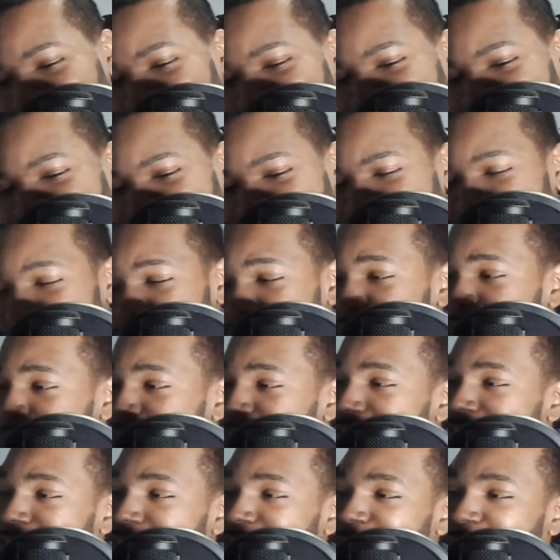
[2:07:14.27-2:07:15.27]
Anywho,
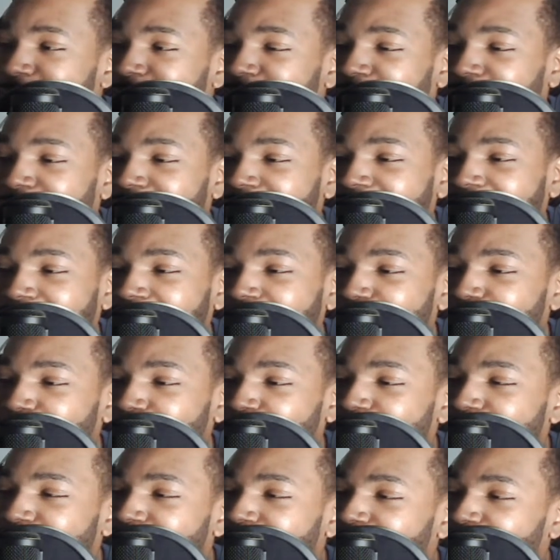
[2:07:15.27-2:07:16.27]
enough with all the emo
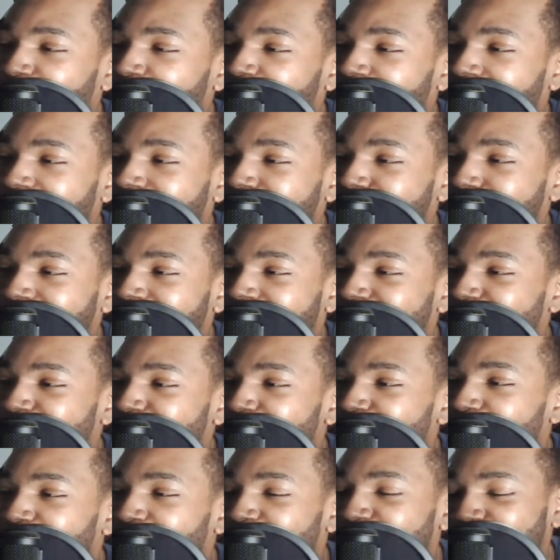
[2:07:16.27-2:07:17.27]
stuff. I feel like I'm getting too
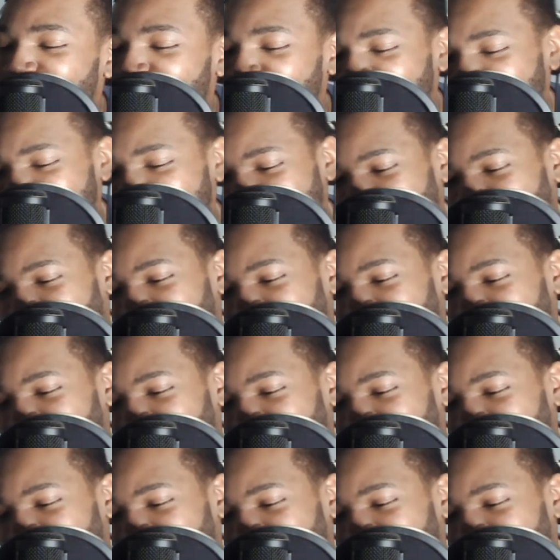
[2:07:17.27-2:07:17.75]
emotional with y'all.